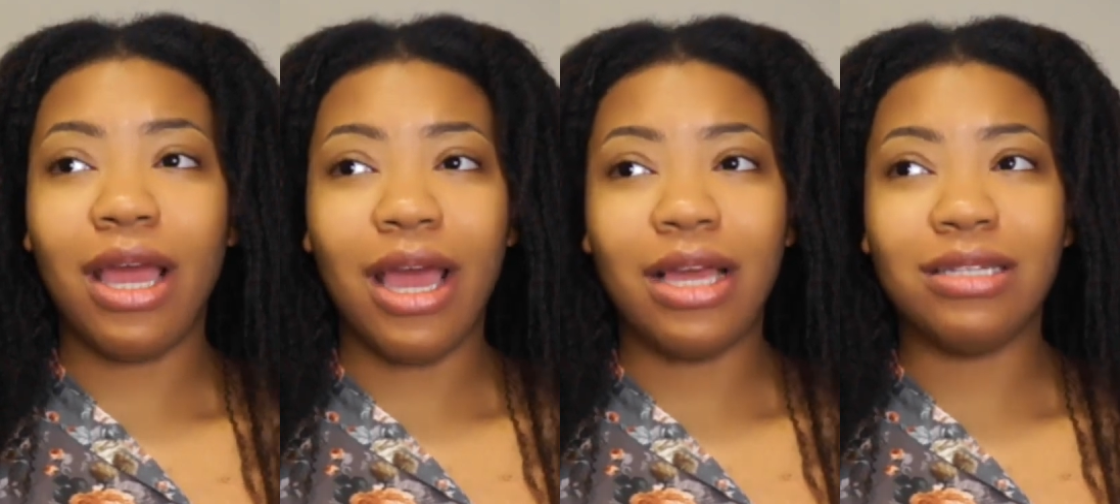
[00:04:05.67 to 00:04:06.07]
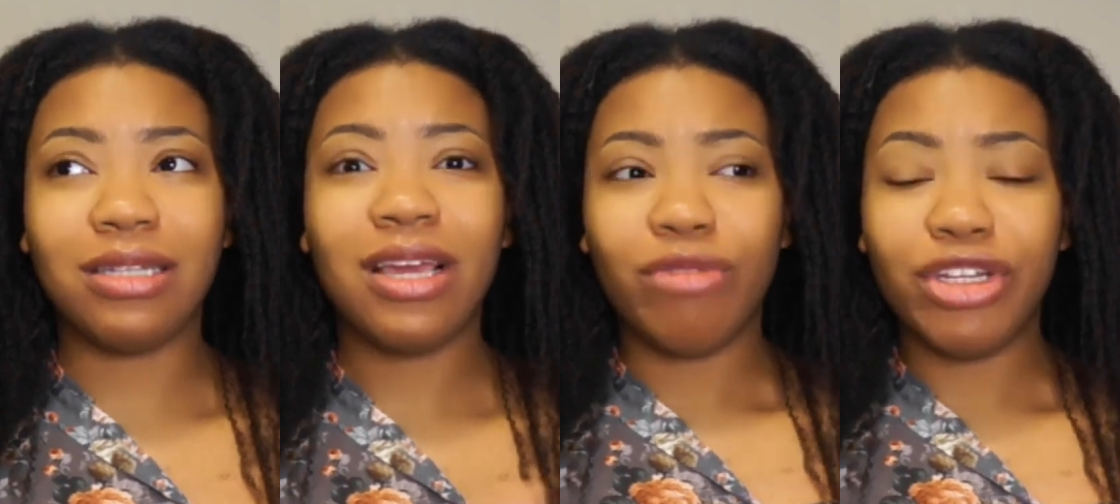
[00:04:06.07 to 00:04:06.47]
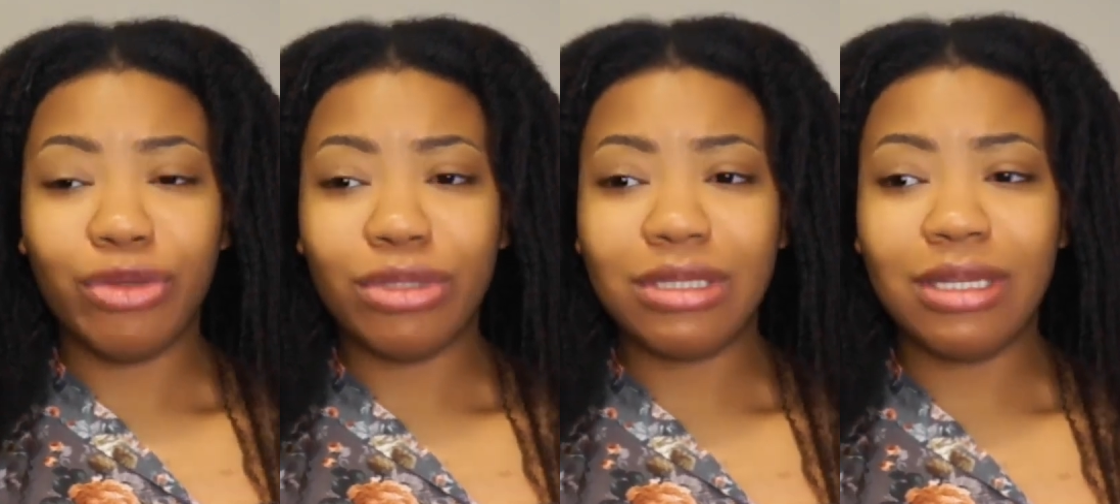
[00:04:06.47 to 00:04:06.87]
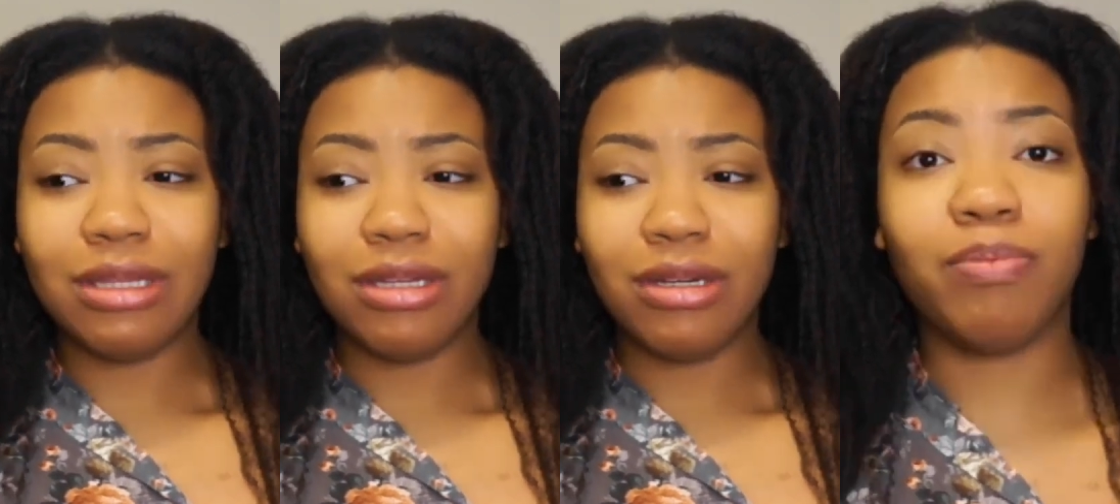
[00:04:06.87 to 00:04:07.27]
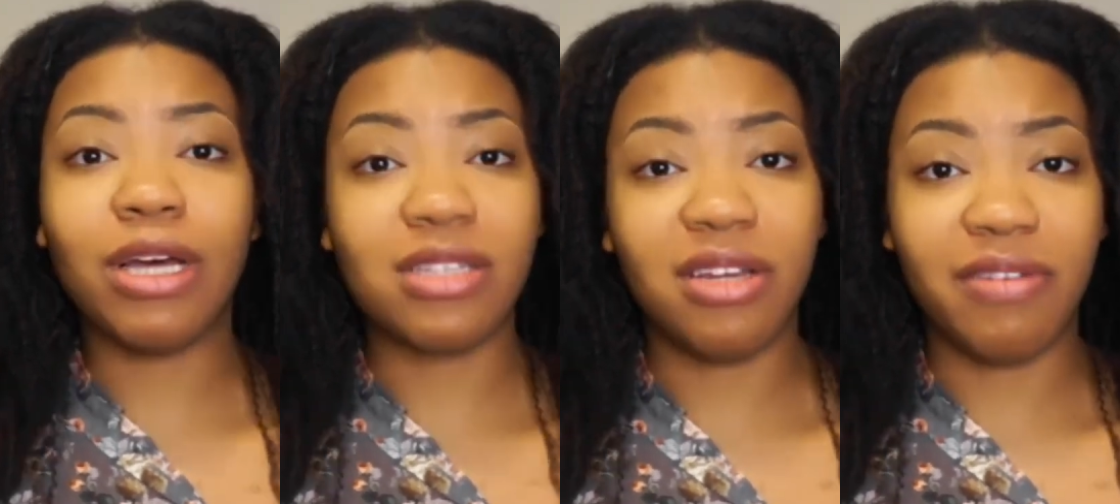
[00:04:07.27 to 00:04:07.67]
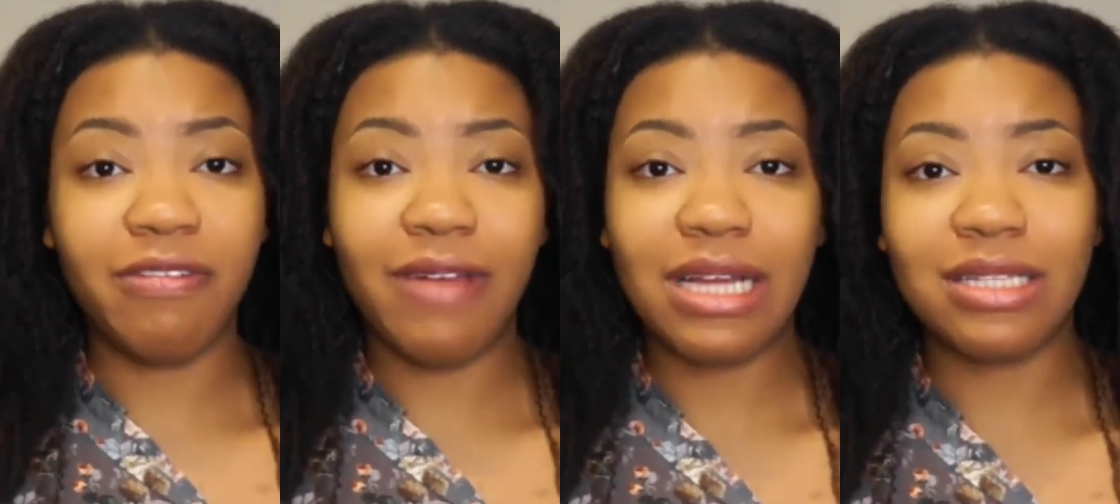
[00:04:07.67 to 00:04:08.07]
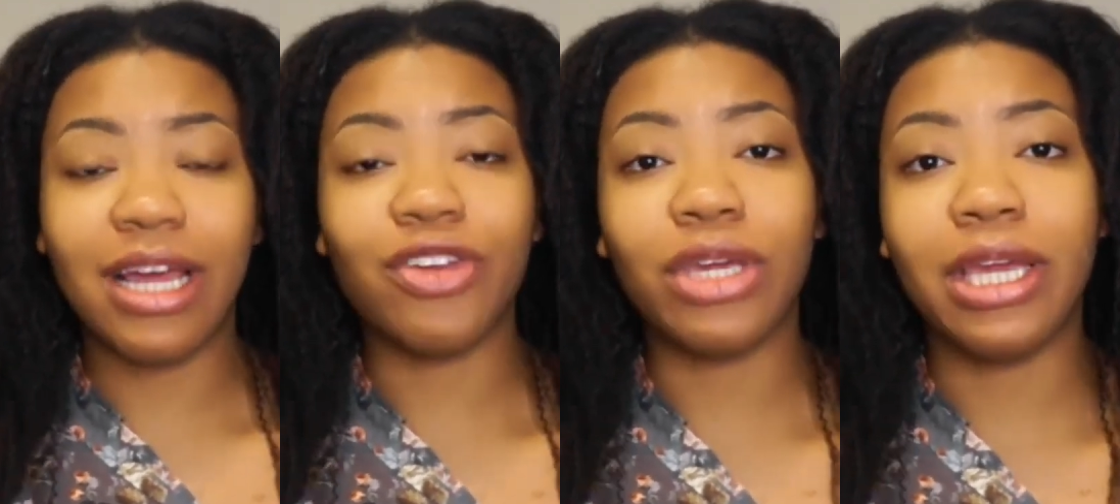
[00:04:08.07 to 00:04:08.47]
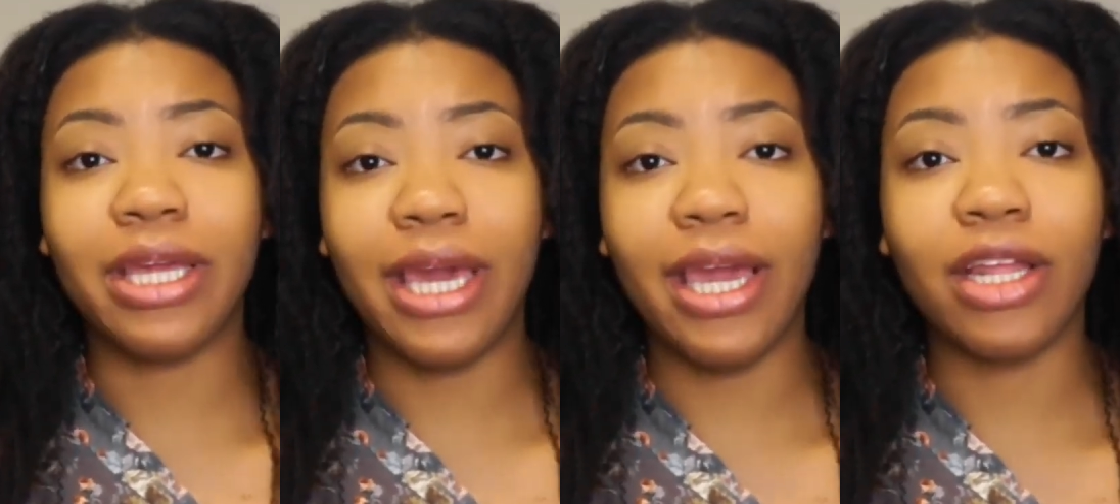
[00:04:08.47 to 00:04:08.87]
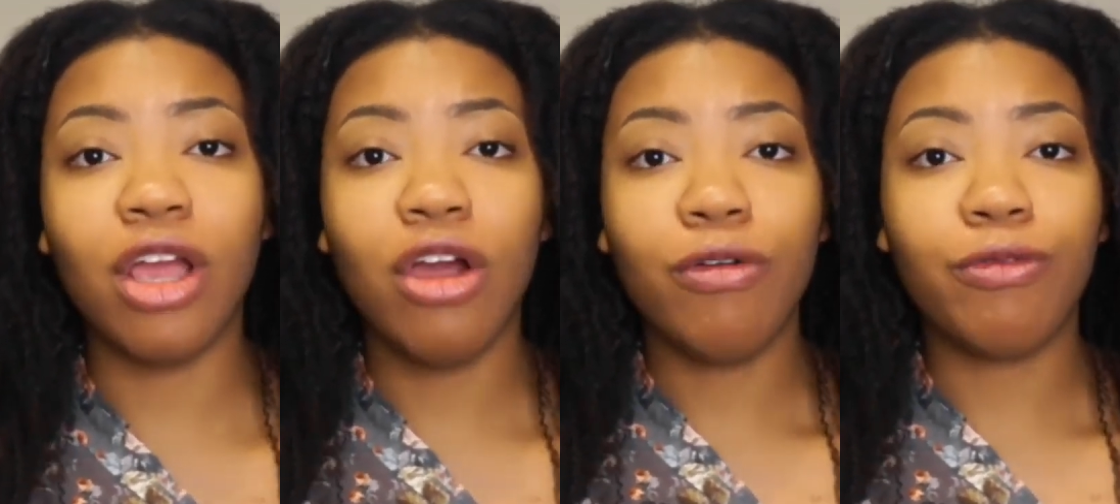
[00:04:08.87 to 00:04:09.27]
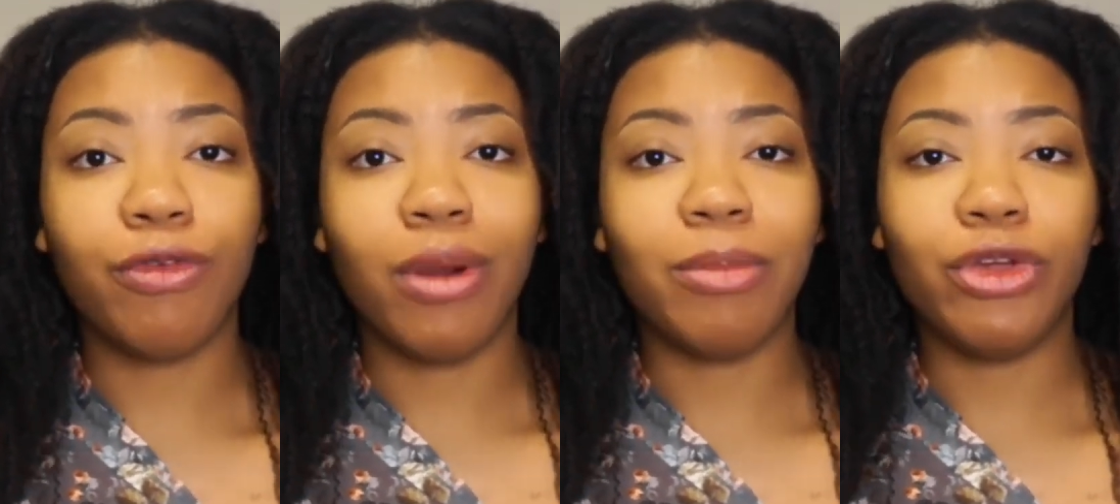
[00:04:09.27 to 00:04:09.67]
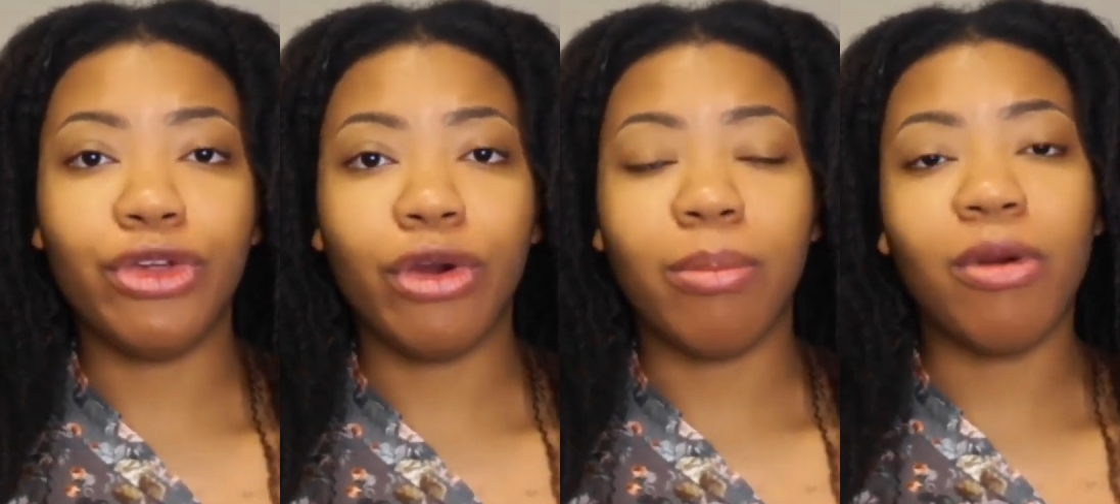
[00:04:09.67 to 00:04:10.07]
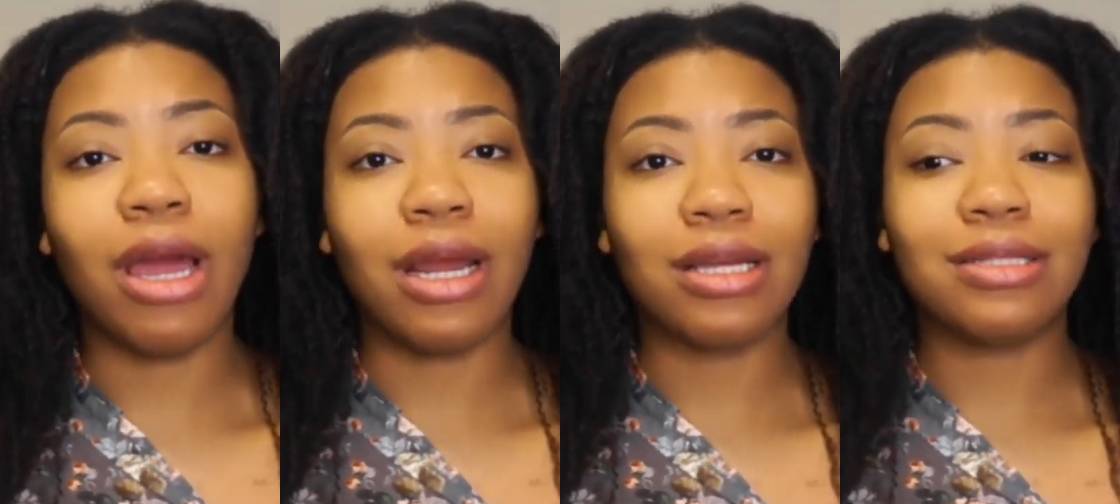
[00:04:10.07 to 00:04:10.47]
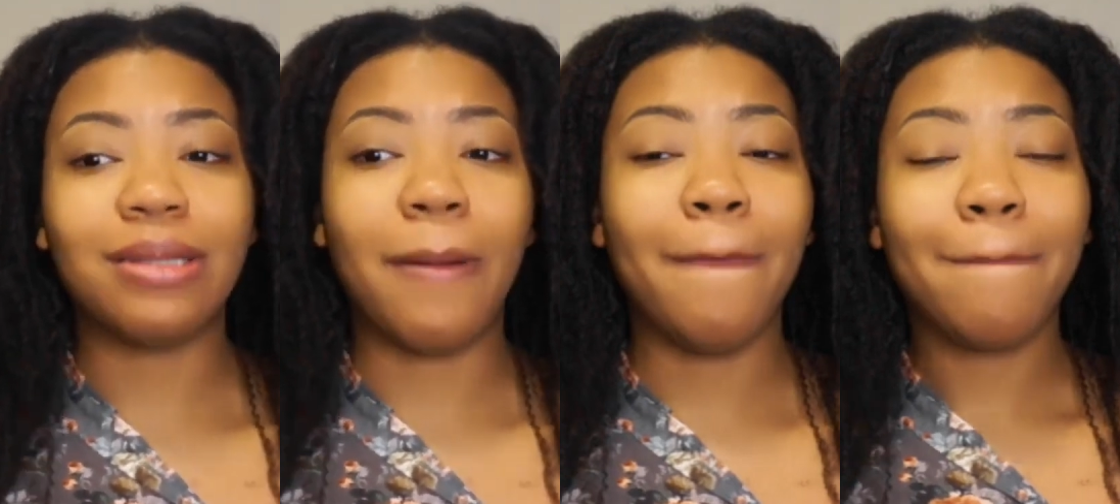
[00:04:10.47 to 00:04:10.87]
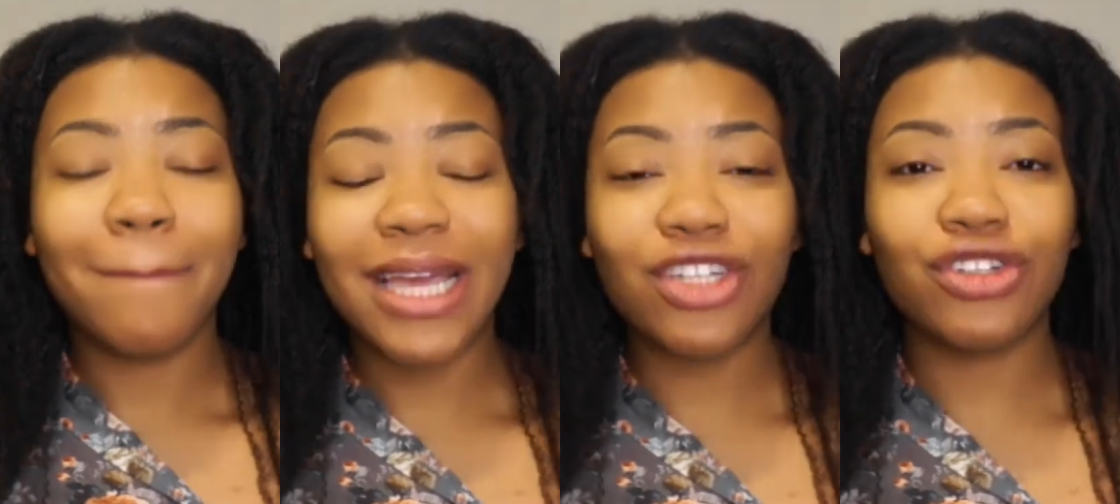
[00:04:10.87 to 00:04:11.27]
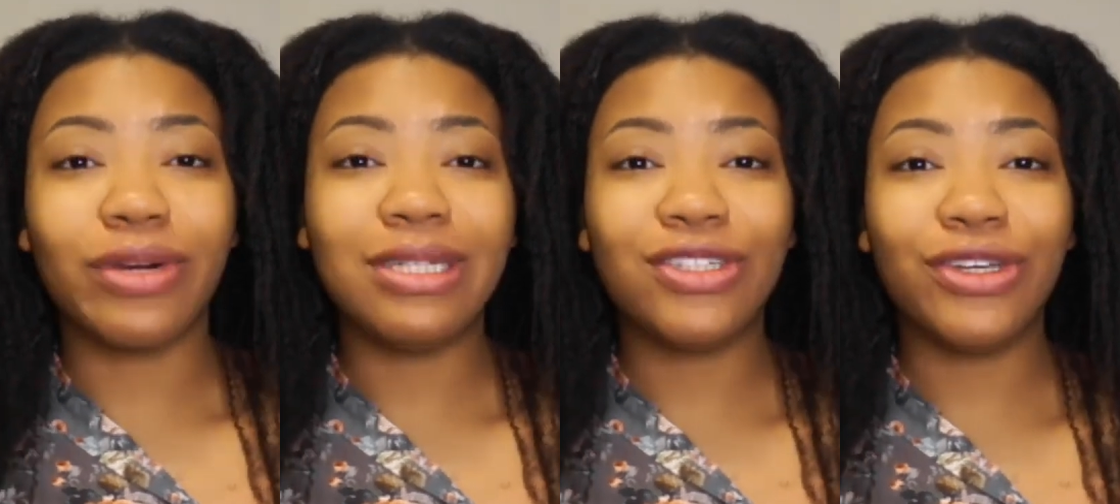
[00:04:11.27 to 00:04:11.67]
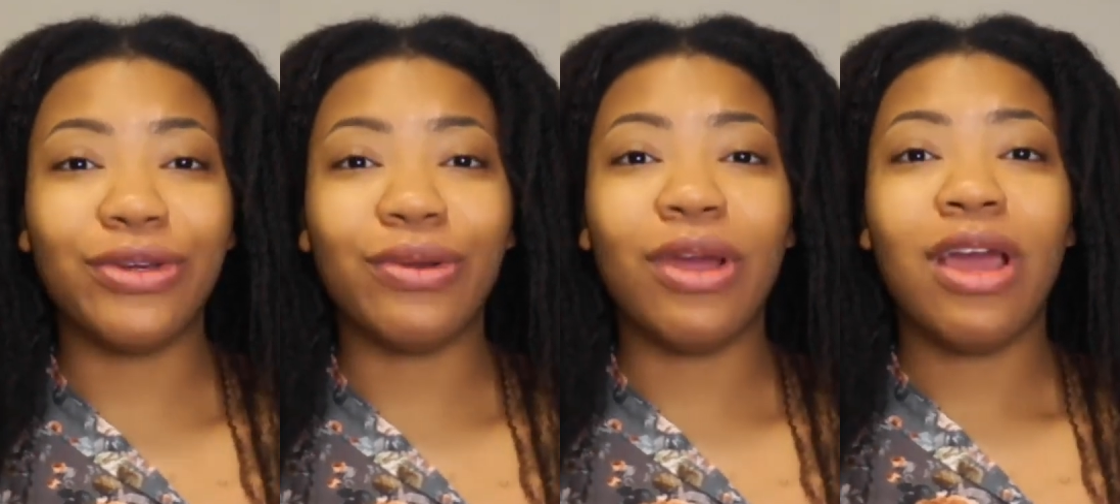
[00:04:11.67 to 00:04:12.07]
and reducing the positive effects that you can gain from your product. So make sure to